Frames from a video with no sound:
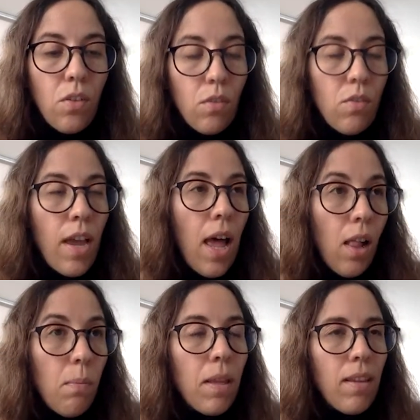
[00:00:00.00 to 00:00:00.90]

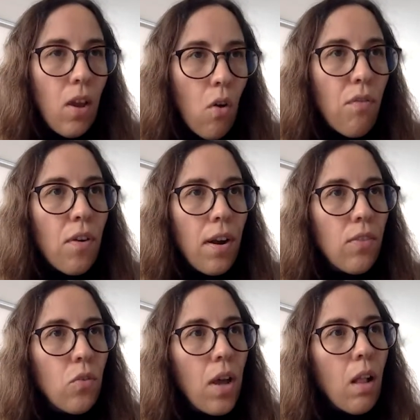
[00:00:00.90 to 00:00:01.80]
help that they offer,
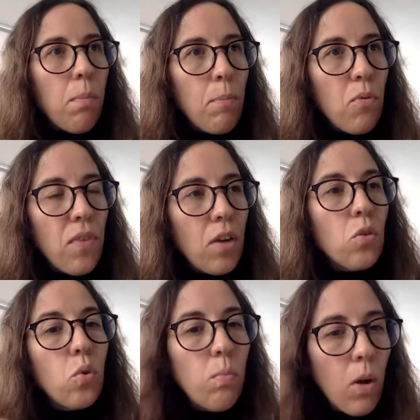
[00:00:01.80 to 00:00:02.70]
and to help improve their
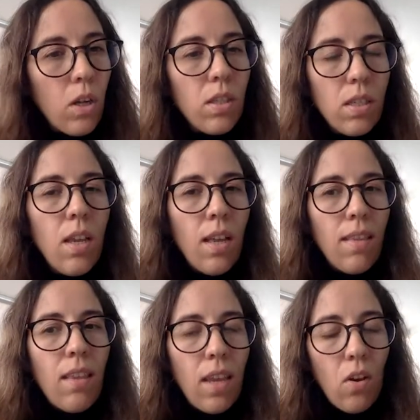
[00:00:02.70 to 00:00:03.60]
toolbox
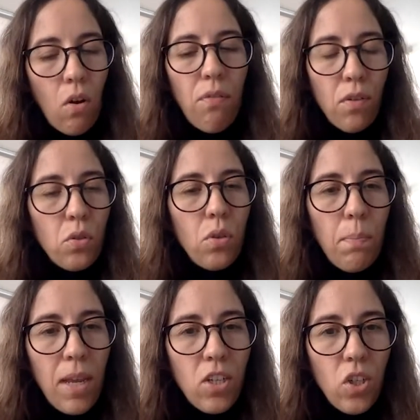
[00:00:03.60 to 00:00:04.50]
that they can offer to the
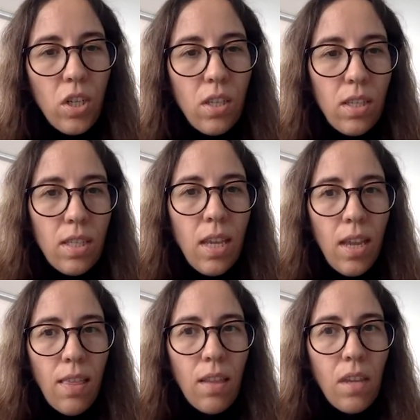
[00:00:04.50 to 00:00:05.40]
patients
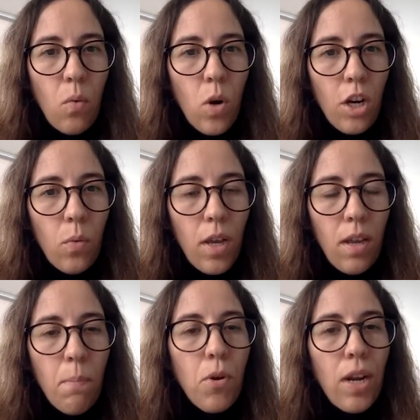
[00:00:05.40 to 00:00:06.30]
that they work
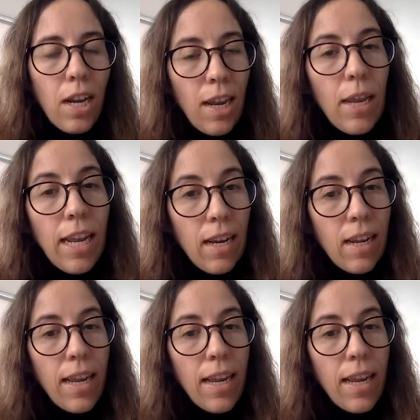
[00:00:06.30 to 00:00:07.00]
with, both in a clinic